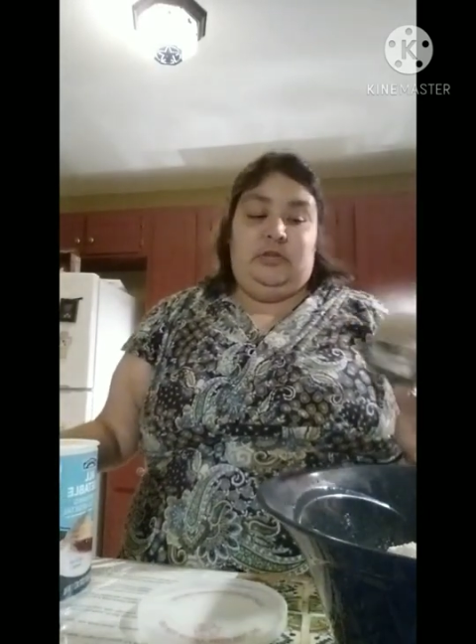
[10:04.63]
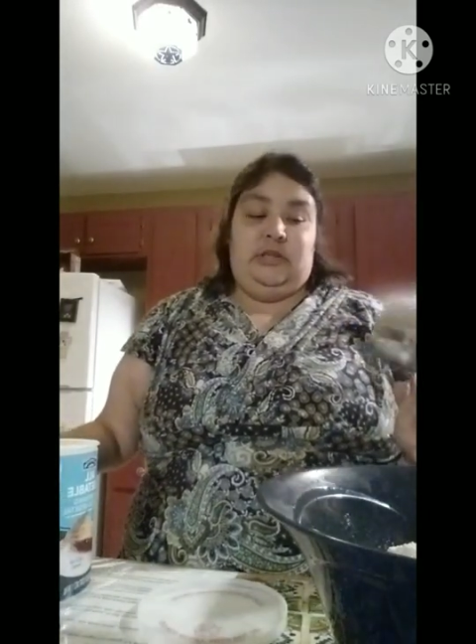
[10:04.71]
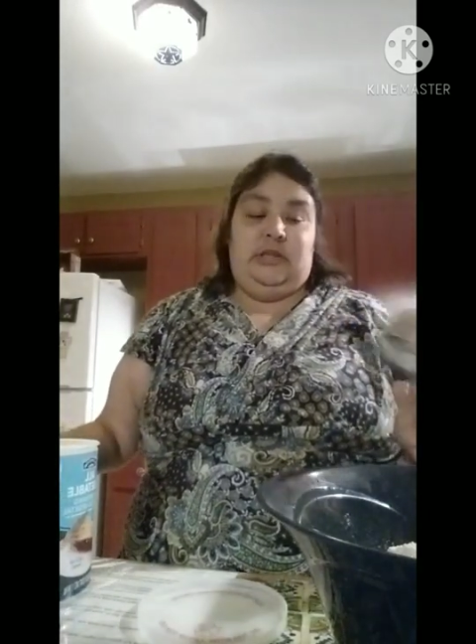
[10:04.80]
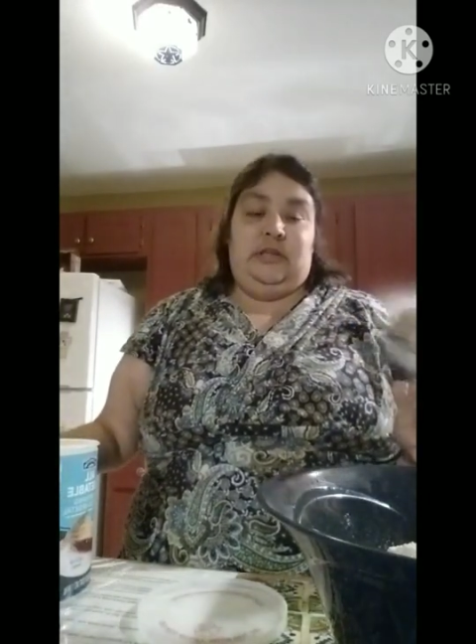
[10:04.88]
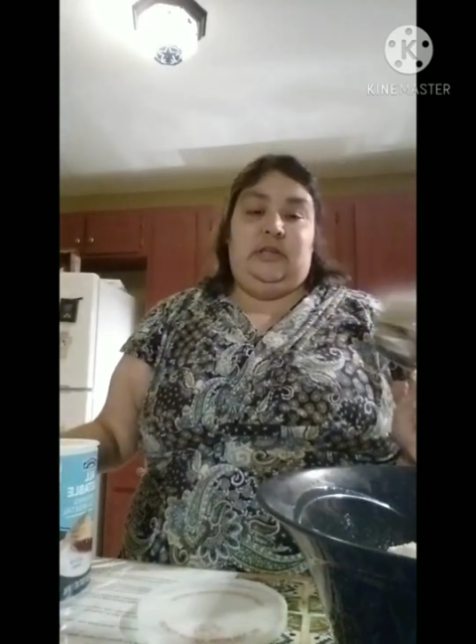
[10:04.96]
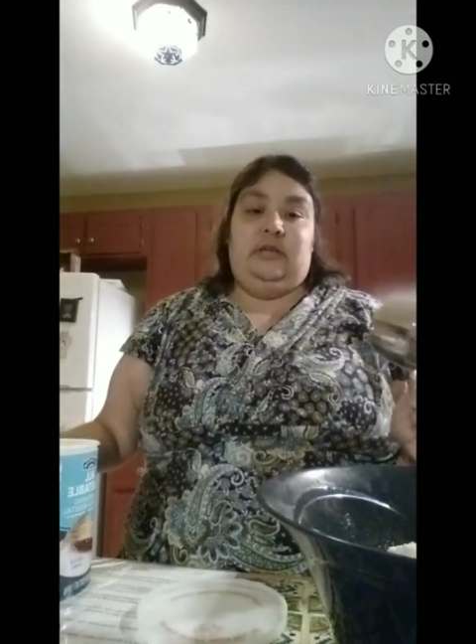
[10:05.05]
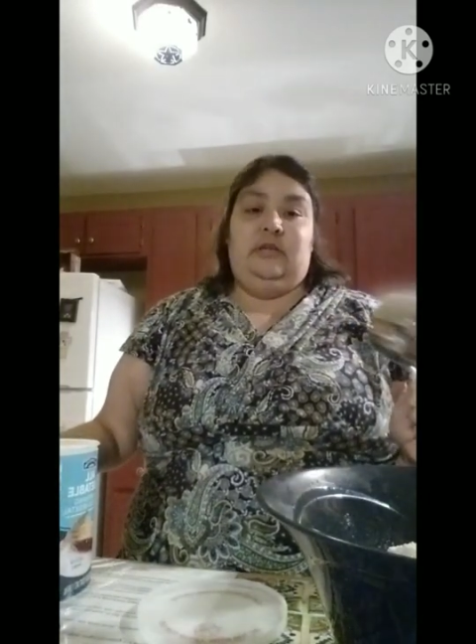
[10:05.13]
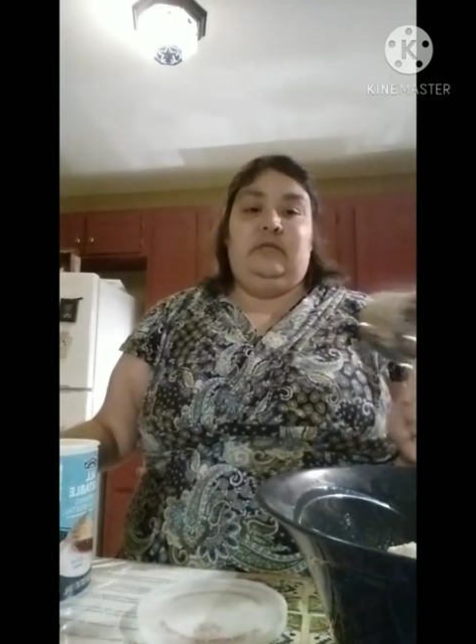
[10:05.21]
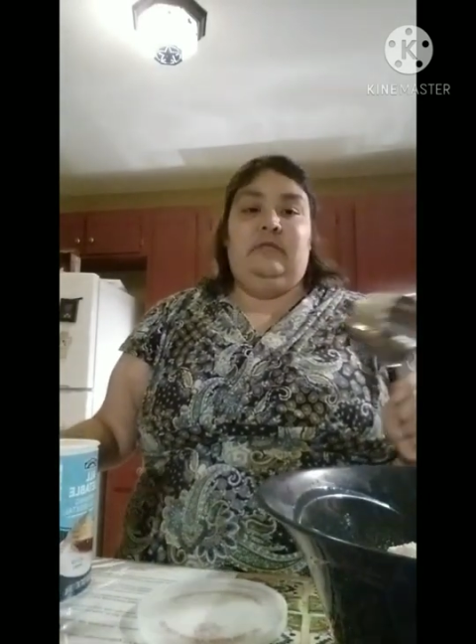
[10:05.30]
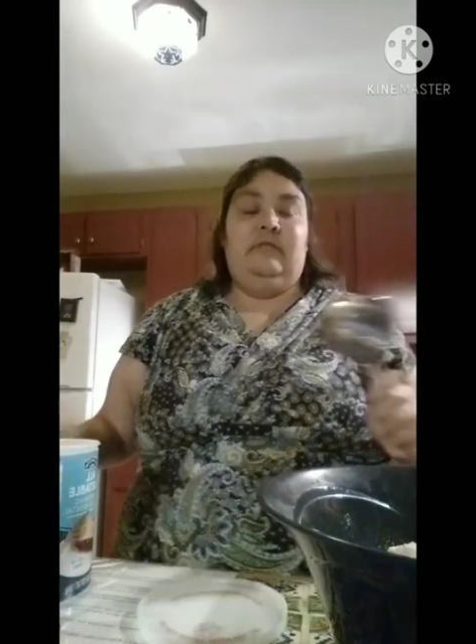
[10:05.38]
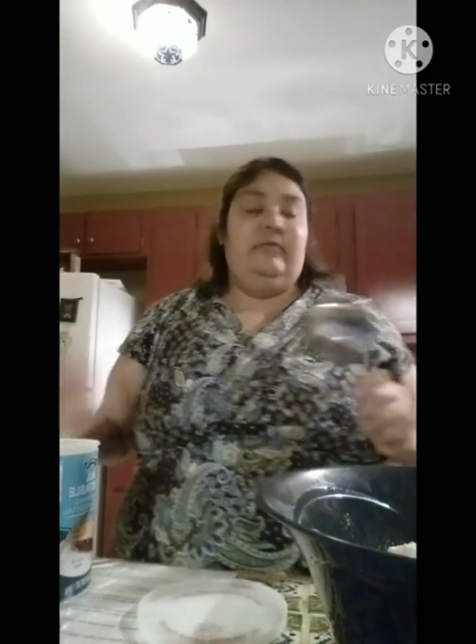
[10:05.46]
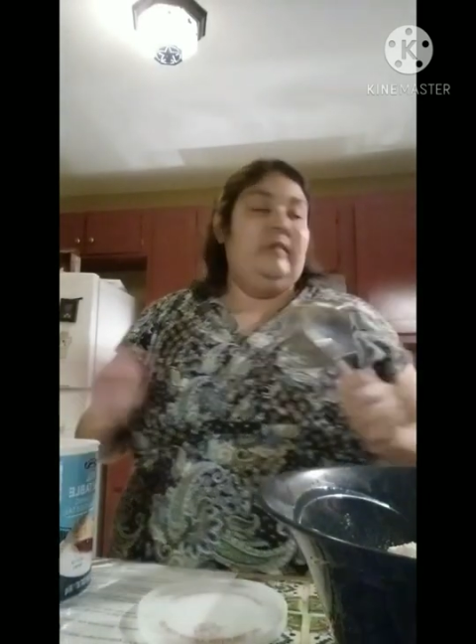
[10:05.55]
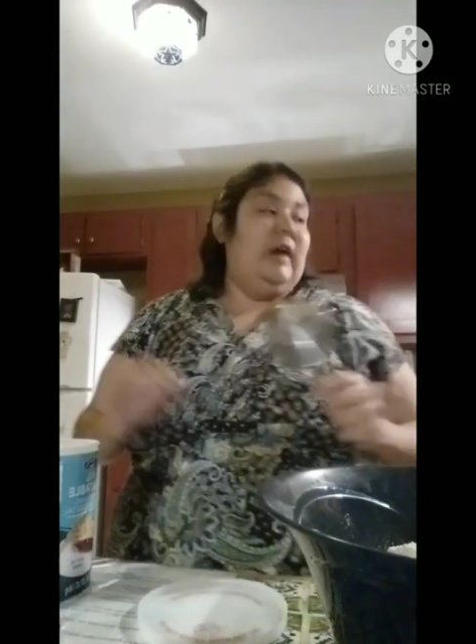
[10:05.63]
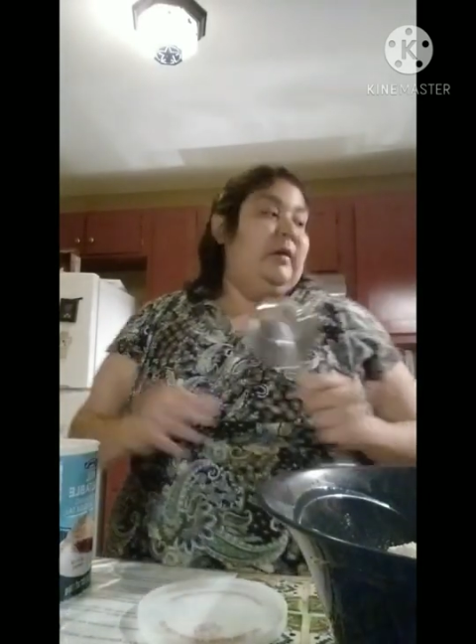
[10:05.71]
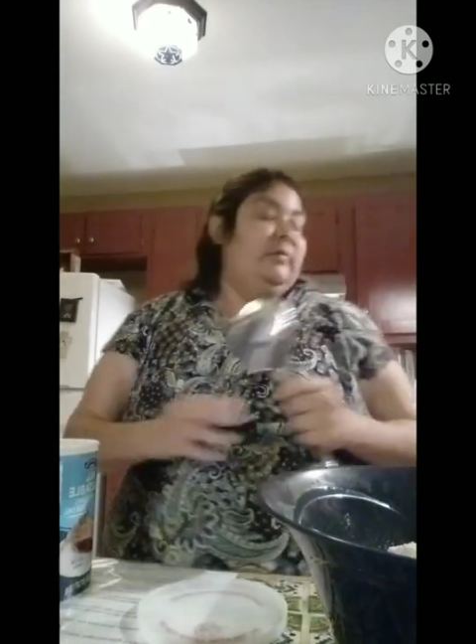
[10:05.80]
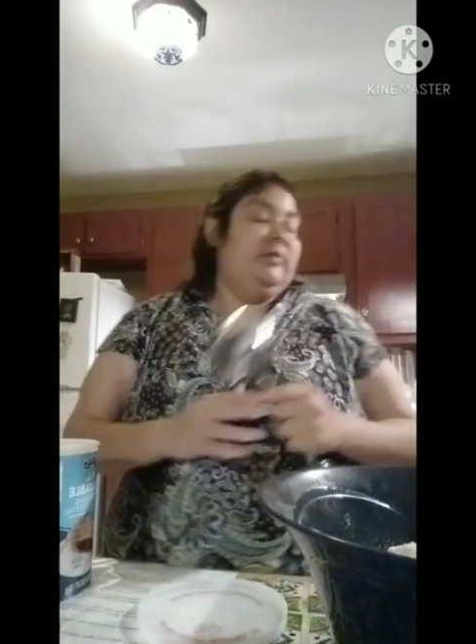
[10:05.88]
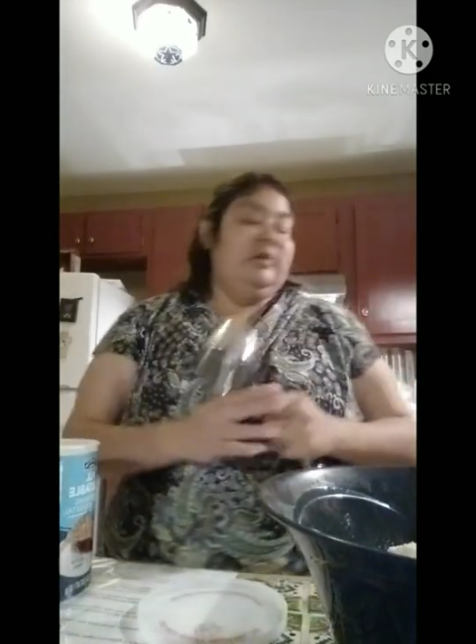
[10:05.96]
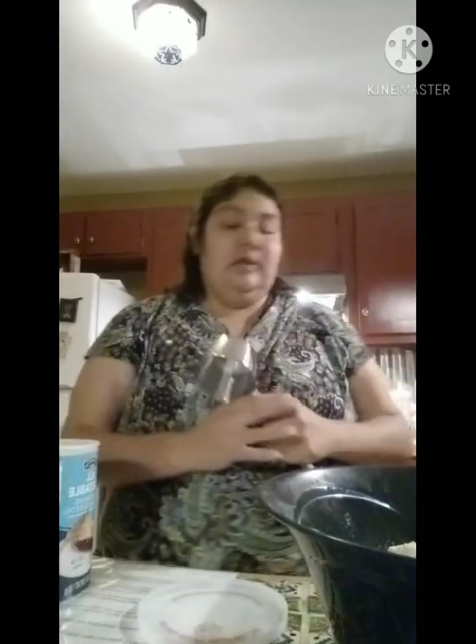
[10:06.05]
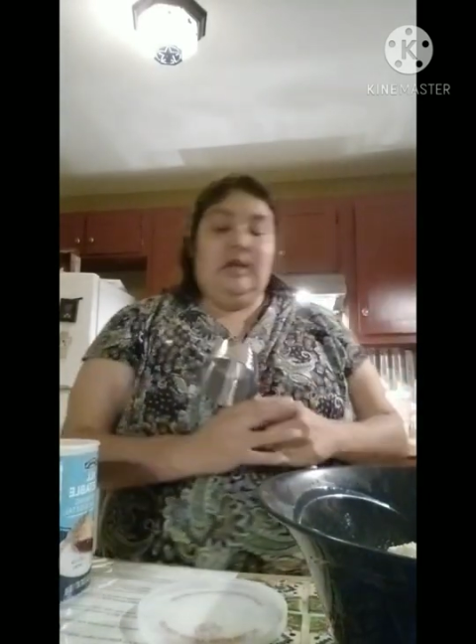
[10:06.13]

the flour,